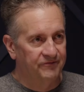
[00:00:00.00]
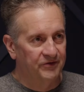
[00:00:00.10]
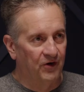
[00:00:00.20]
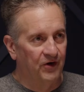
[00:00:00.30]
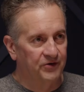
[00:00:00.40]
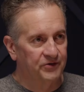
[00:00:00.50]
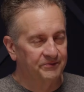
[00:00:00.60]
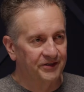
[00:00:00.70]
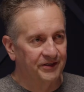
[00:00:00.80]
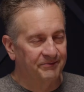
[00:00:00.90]
if at all
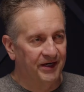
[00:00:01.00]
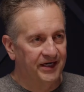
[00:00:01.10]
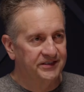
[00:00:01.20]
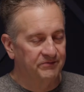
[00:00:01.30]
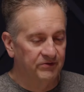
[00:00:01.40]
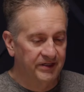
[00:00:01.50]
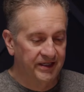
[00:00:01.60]
humanly possible,